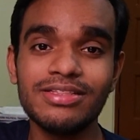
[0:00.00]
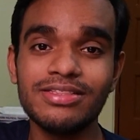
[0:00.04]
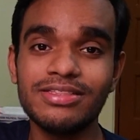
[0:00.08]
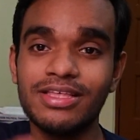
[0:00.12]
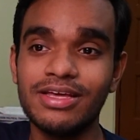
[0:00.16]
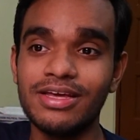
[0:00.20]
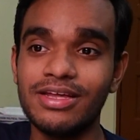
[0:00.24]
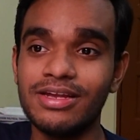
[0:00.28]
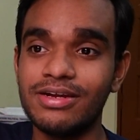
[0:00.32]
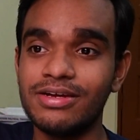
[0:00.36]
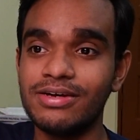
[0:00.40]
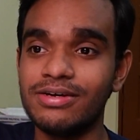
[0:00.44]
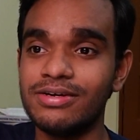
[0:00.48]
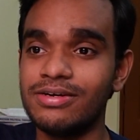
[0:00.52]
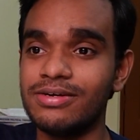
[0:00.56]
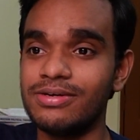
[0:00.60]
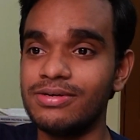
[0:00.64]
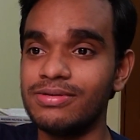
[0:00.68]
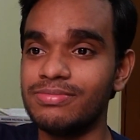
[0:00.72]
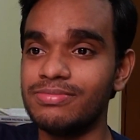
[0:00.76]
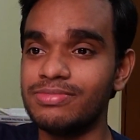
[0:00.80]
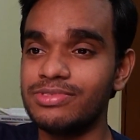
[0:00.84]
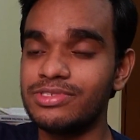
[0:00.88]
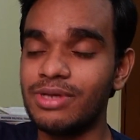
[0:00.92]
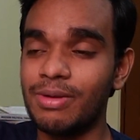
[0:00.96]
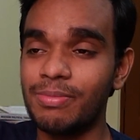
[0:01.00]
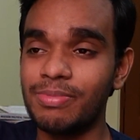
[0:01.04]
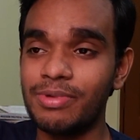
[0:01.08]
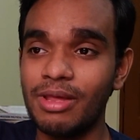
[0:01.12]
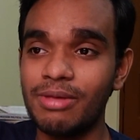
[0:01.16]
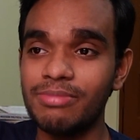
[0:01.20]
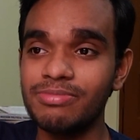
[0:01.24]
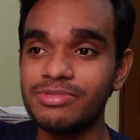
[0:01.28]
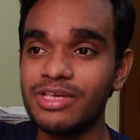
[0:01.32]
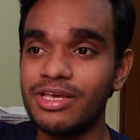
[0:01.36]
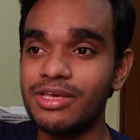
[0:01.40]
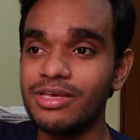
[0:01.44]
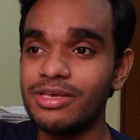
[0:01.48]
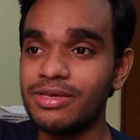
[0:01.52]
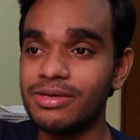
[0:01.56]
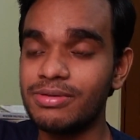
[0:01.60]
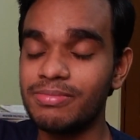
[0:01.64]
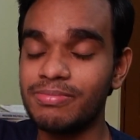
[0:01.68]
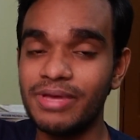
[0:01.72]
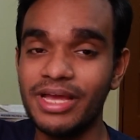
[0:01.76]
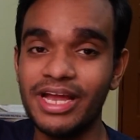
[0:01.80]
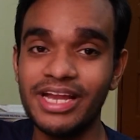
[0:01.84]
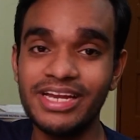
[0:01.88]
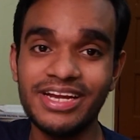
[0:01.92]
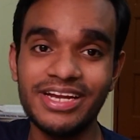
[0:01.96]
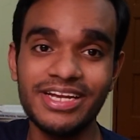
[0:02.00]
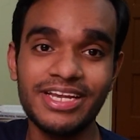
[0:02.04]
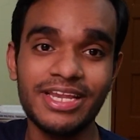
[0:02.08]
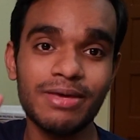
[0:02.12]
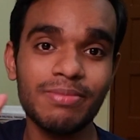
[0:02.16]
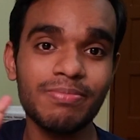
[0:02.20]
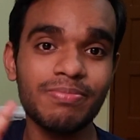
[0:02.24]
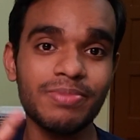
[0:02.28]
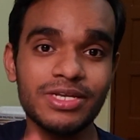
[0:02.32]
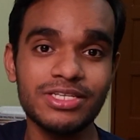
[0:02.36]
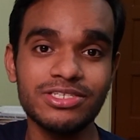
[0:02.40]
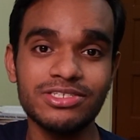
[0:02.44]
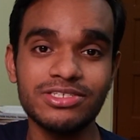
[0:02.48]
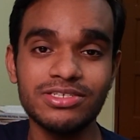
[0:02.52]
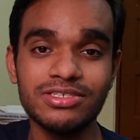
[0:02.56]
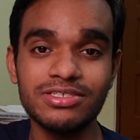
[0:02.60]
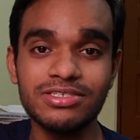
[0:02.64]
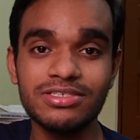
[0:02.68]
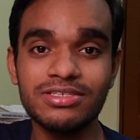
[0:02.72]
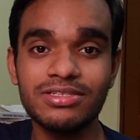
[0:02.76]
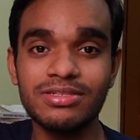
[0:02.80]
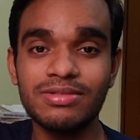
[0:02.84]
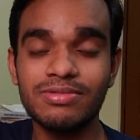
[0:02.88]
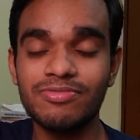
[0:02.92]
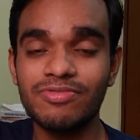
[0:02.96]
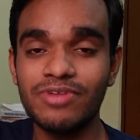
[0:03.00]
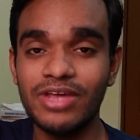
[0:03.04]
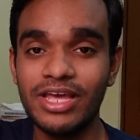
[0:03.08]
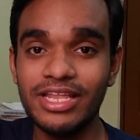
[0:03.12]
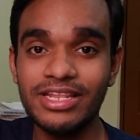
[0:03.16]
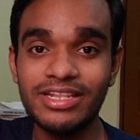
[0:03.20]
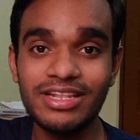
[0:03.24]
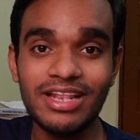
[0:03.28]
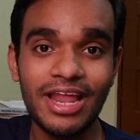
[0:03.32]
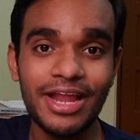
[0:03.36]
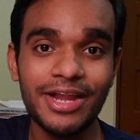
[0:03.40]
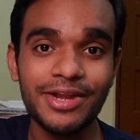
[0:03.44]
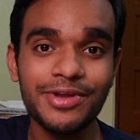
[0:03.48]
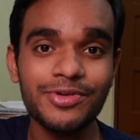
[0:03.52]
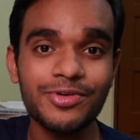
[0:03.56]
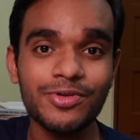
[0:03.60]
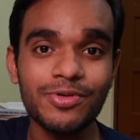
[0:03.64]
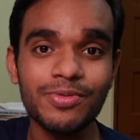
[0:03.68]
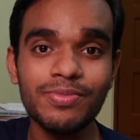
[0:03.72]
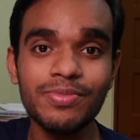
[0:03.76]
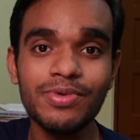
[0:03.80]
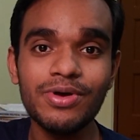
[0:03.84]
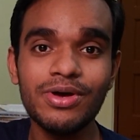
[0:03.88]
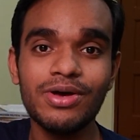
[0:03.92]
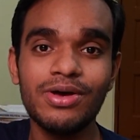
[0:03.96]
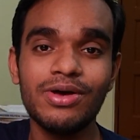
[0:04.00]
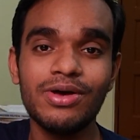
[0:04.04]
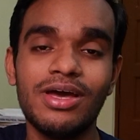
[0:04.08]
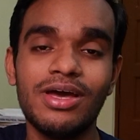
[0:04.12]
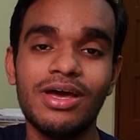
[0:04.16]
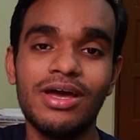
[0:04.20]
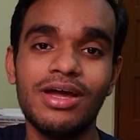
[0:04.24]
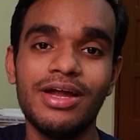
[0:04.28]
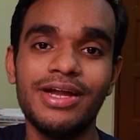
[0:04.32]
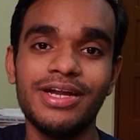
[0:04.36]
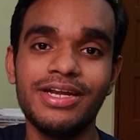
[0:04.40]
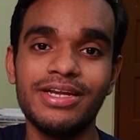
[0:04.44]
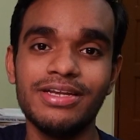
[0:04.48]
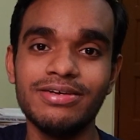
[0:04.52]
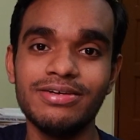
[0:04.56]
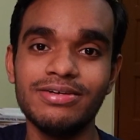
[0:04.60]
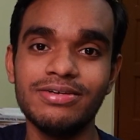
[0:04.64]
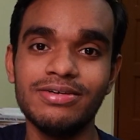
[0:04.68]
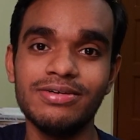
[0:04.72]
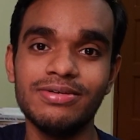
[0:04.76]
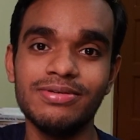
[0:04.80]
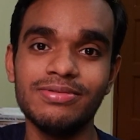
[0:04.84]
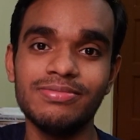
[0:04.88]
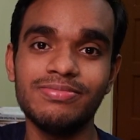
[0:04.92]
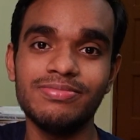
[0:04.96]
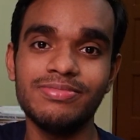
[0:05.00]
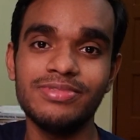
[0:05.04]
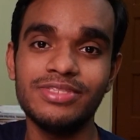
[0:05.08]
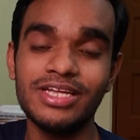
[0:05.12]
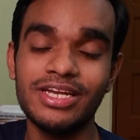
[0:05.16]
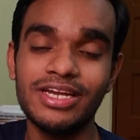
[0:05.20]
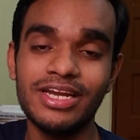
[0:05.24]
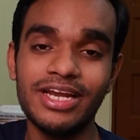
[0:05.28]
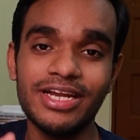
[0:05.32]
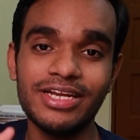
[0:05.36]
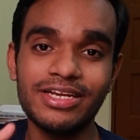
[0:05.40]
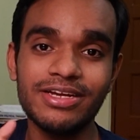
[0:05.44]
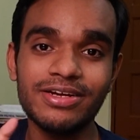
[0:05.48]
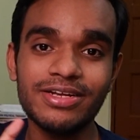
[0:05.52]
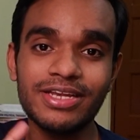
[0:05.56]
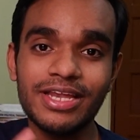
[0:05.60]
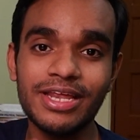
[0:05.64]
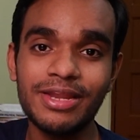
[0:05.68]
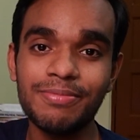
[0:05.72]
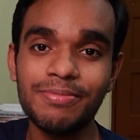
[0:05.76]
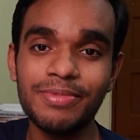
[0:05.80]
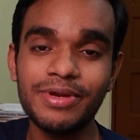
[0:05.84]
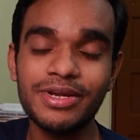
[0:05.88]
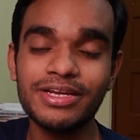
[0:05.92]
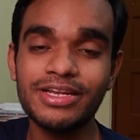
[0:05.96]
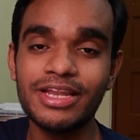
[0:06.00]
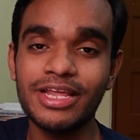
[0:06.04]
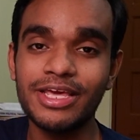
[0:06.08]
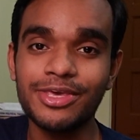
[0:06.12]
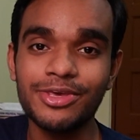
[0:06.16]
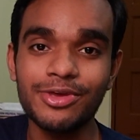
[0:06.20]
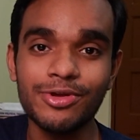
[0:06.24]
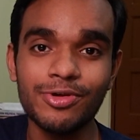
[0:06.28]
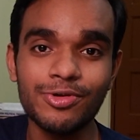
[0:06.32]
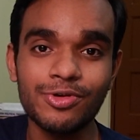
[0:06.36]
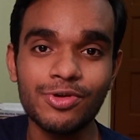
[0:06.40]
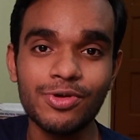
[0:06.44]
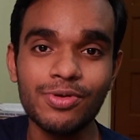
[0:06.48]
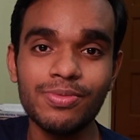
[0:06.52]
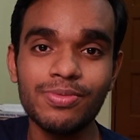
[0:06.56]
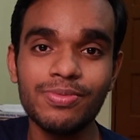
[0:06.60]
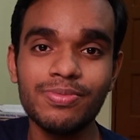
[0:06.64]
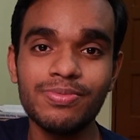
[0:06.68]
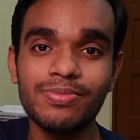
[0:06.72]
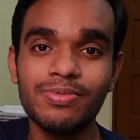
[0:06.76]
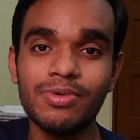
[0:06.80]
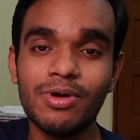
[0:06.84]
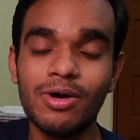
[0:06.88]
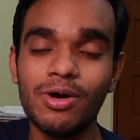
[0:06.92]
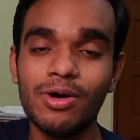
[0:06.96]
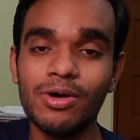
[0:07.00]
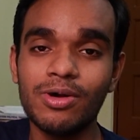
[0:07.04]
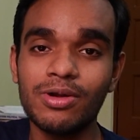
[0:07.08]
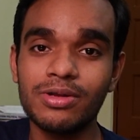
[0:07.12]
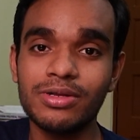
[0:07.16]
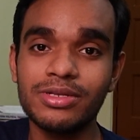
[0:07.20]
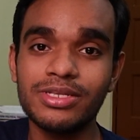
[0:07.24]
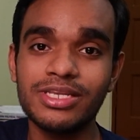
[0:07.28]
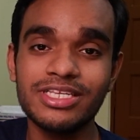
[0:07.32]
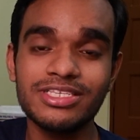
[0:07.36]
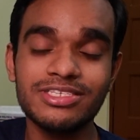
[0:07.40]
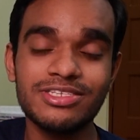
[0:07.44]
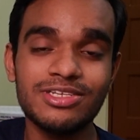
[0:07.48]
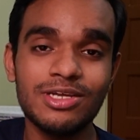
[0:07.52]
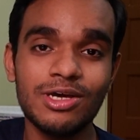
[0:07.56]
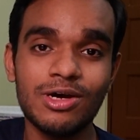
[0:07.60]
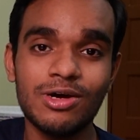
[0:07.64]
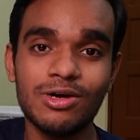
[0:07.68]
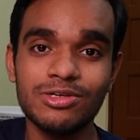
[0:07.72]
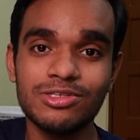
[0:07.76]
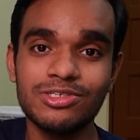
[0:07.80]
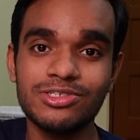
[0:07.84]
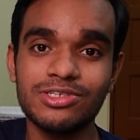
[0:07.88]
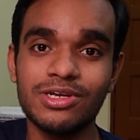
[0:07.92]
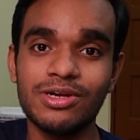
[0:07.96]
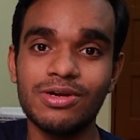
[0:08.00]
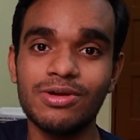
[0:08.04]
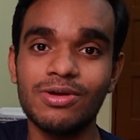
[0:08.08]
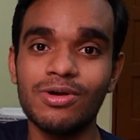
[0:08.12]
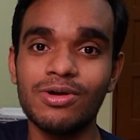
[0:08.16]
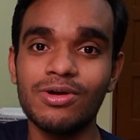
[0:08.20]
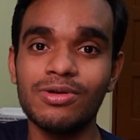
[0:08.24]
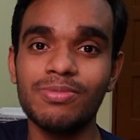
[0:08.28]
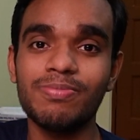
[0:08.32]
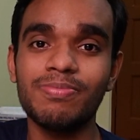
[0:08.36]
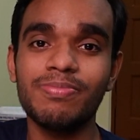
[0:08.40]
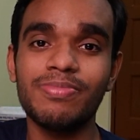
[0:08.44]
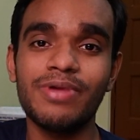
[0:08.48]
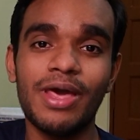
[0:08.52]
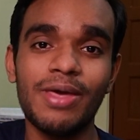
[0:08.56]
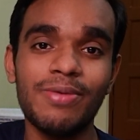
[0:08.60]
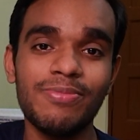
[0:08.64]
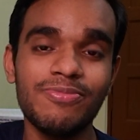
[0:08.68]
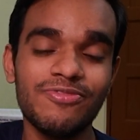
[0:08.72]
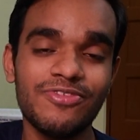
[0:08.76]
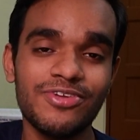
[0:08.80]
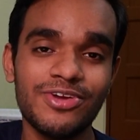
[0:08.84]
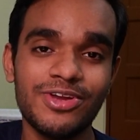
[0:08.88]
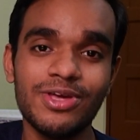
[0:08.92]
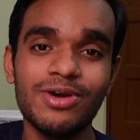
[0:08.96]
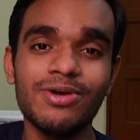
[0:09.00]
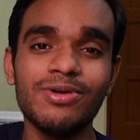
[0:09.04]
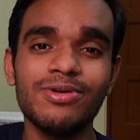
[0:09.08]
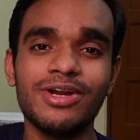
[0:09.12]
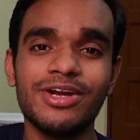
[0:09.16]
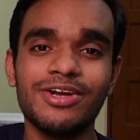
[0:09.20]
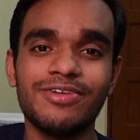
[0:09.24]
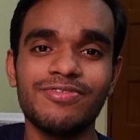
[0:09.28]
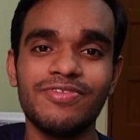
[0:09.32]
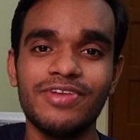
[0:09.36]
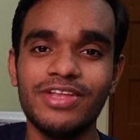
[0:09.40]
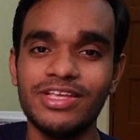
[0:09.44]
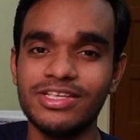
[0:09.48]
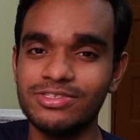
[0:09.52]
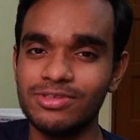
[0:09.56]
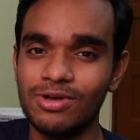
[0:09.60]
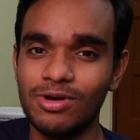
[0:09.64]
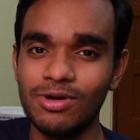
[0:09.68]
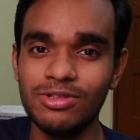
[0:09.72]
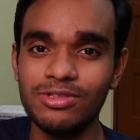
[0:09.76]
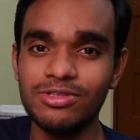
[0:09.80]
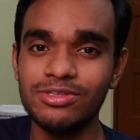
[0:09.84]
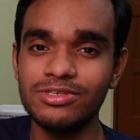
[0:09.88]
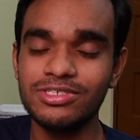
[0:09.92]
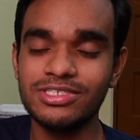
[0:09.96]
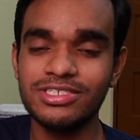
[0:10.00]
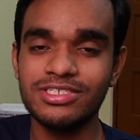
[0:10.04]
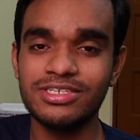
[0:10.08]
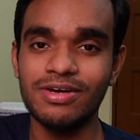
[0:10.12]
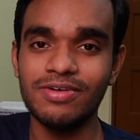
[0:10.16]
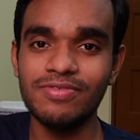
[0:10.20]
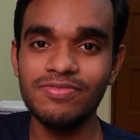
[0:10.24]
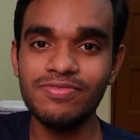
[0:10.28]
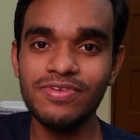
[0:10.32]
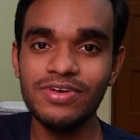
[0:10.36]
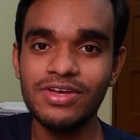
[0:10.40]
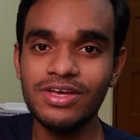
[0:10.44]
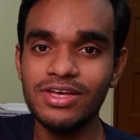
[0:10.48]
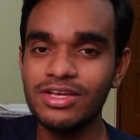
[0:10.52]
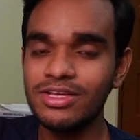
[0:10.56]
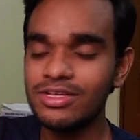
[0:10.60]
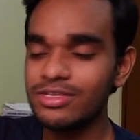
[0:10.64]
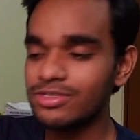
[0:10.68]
Then sometimes I am editing pictures in Lightroom, and then entertainment like YouTube or Disney Hotstar or Prime Video, Netflix, all this stuff.